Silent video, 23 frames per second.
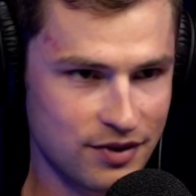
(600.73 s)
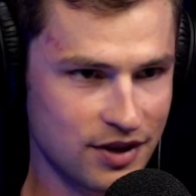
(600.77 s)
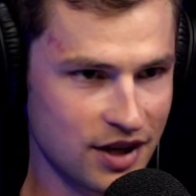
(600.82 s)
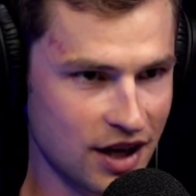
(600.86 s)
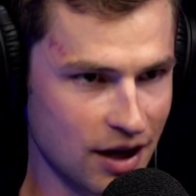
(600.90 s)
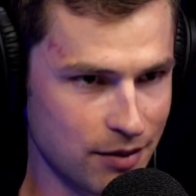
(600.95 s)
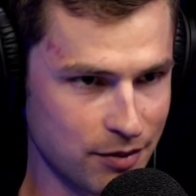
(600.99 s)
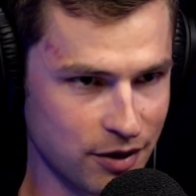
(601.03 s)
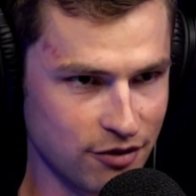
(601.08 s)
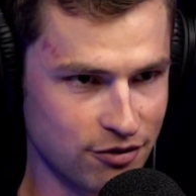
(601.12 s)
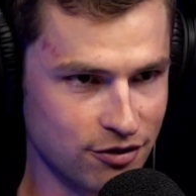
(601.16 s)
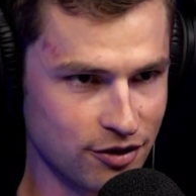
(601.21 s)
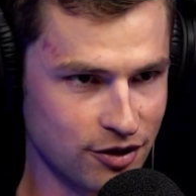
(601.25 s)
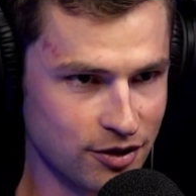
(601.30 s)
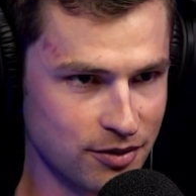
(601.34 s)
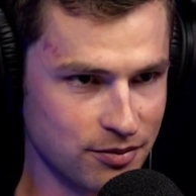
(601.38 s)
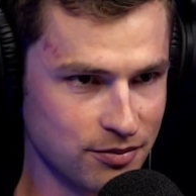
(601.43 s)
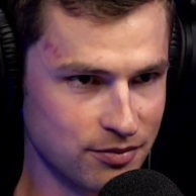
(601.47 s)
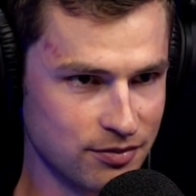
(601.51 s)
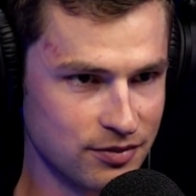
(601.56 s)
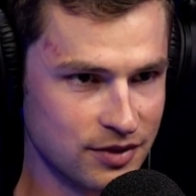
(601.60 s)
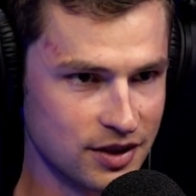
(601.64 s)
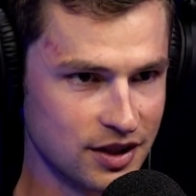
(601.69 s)
coming
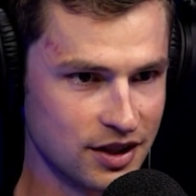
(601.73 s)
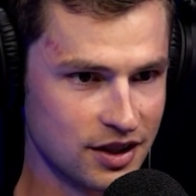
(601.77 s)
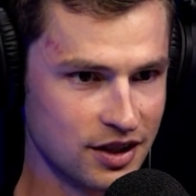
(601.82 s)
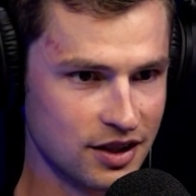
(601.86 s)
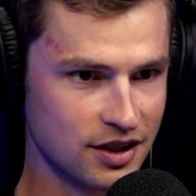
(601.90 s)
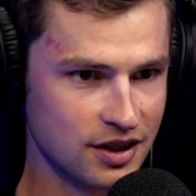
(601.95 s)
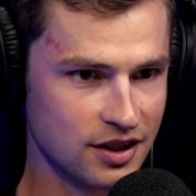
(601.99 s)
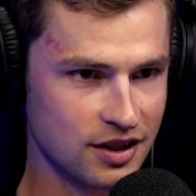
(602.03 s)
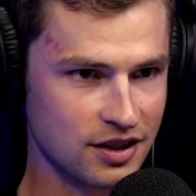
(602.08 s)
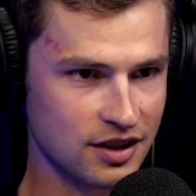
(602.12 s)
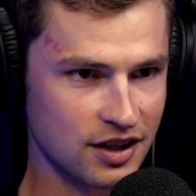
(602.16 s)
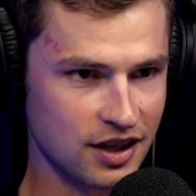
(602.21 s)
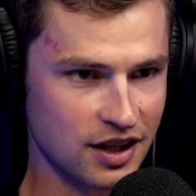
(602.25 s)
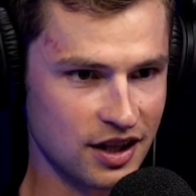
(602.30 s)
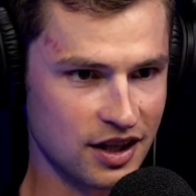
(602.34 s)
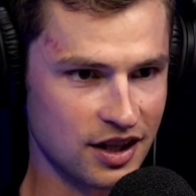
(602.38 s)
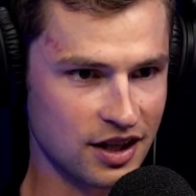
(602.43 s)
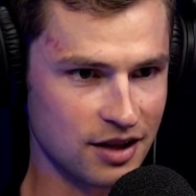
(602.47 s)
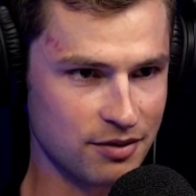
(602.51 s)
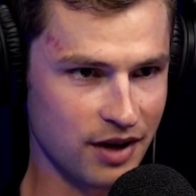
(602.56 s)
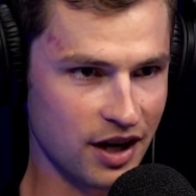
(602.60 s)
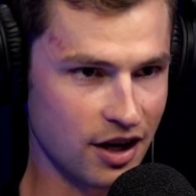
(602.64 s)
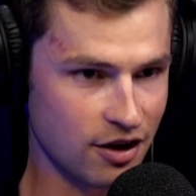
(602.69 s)
from
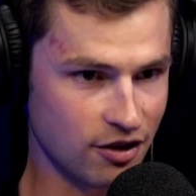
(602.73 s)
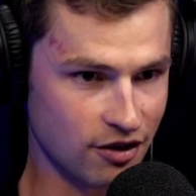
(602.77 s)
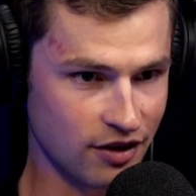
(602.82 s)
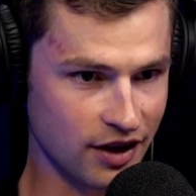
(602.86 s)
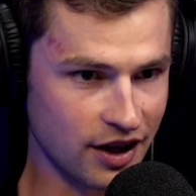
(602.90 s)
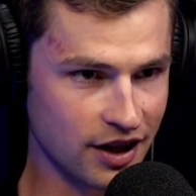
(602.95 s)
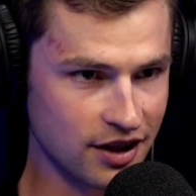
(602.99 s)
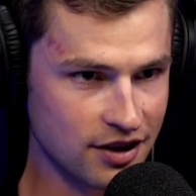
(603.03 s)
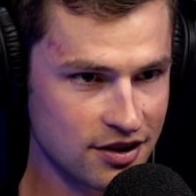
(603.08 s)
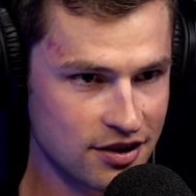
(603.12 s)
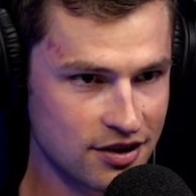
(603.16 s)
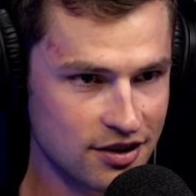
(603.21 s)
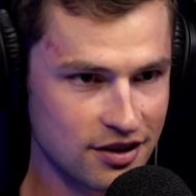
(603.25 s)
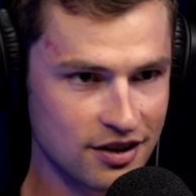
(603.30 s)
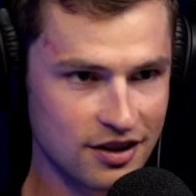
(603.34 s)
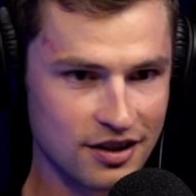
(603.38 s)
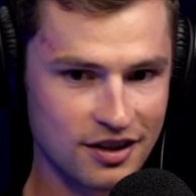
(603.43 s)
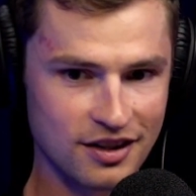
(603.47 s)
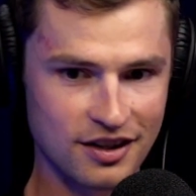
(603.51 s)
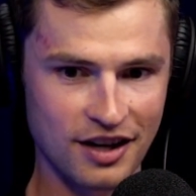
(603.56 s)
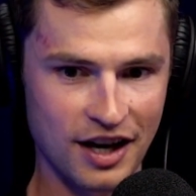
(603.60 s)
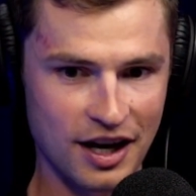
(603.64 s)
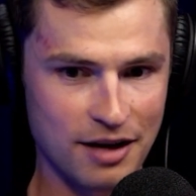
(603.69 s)
NRS
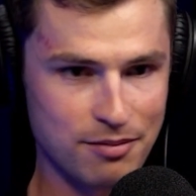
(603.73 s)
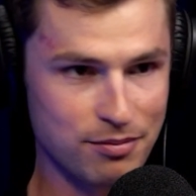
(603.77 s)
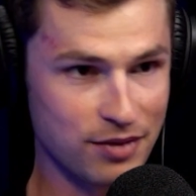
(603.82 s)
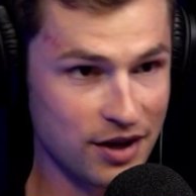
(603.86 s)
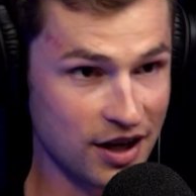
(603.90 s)
and